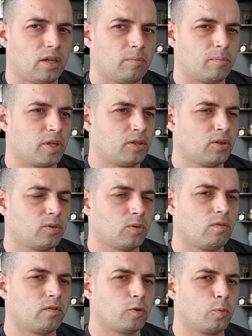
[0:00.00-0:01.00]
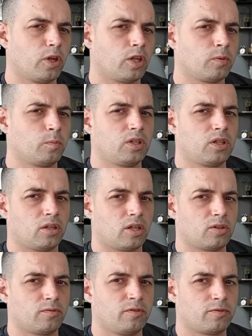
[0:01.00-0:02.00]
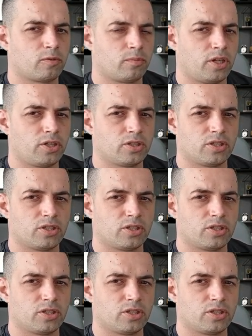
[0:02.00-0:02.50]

but not overwhelmed with a lot of information,